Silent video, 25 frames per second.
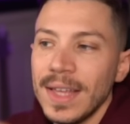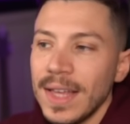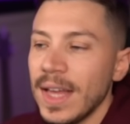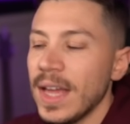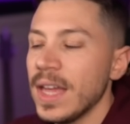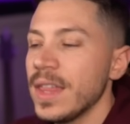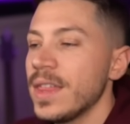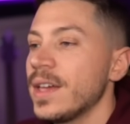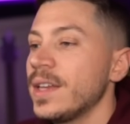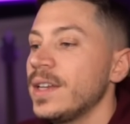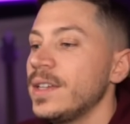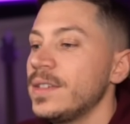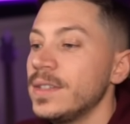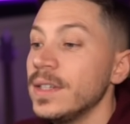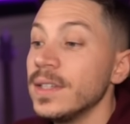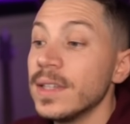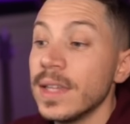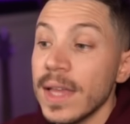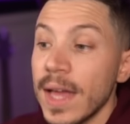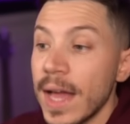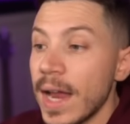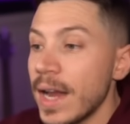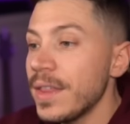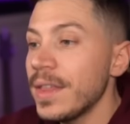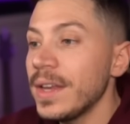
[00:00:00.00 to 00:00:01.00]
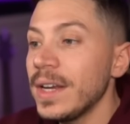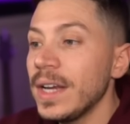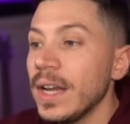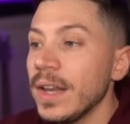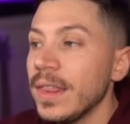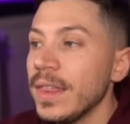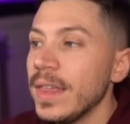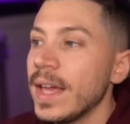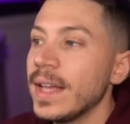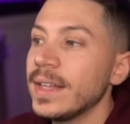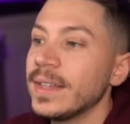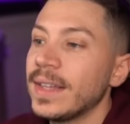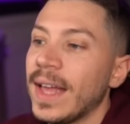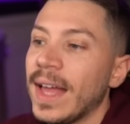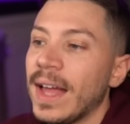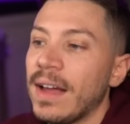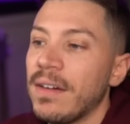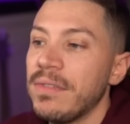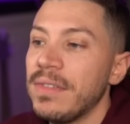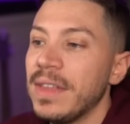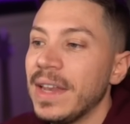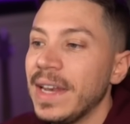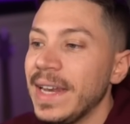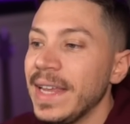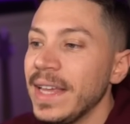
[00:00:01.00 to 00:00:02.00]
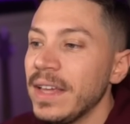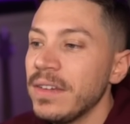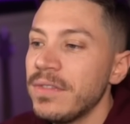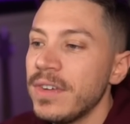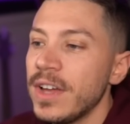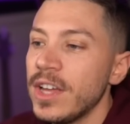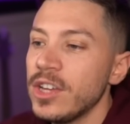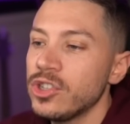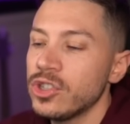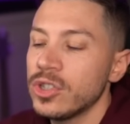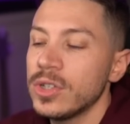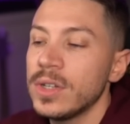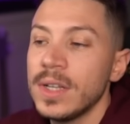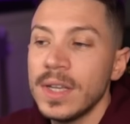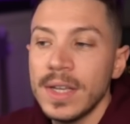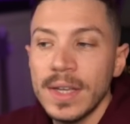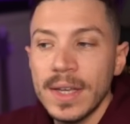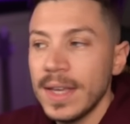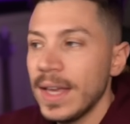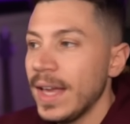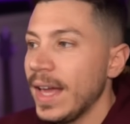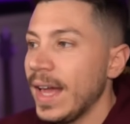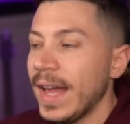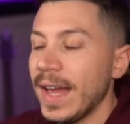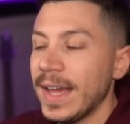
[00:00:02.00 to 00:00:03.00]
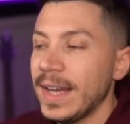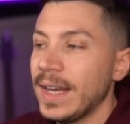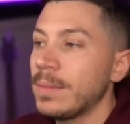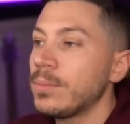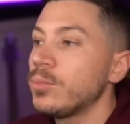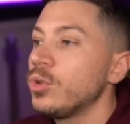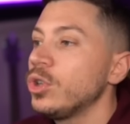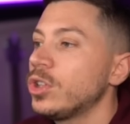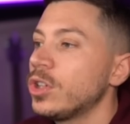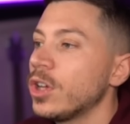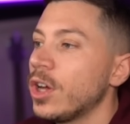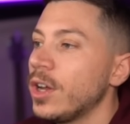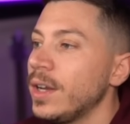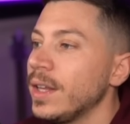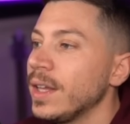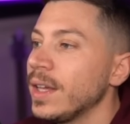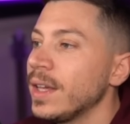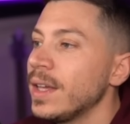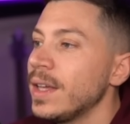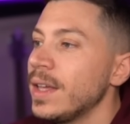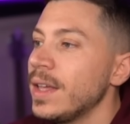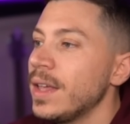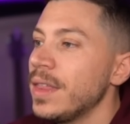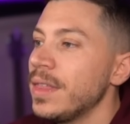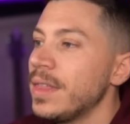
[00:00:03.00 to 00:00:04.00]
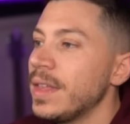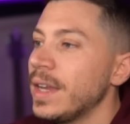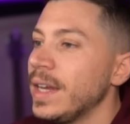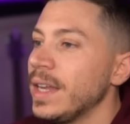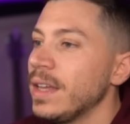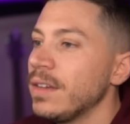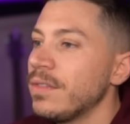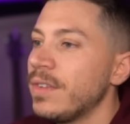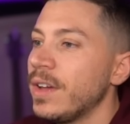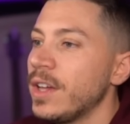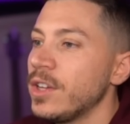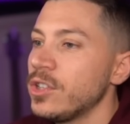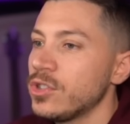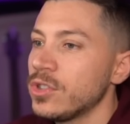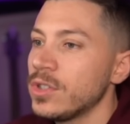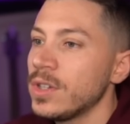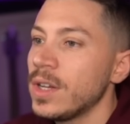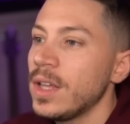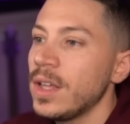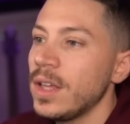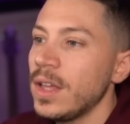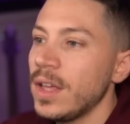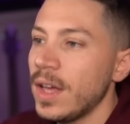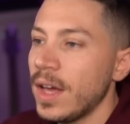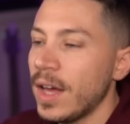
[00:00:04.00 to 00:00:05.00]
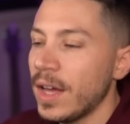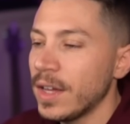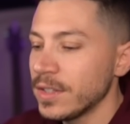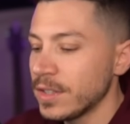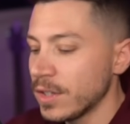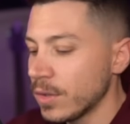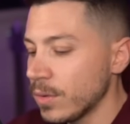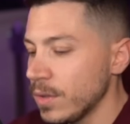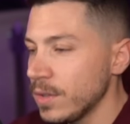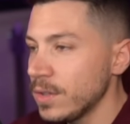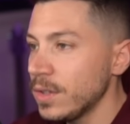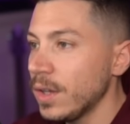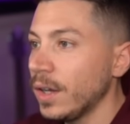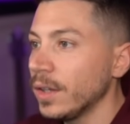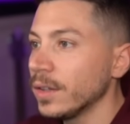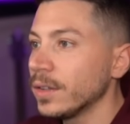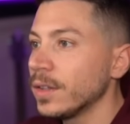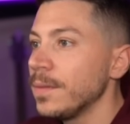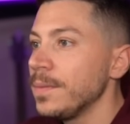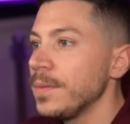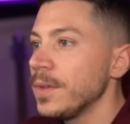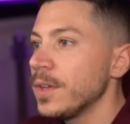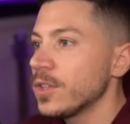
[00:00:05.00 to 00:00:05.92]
and that is it. And then in the end, I have the LINQ version and I'm returning the LINQ version as a result.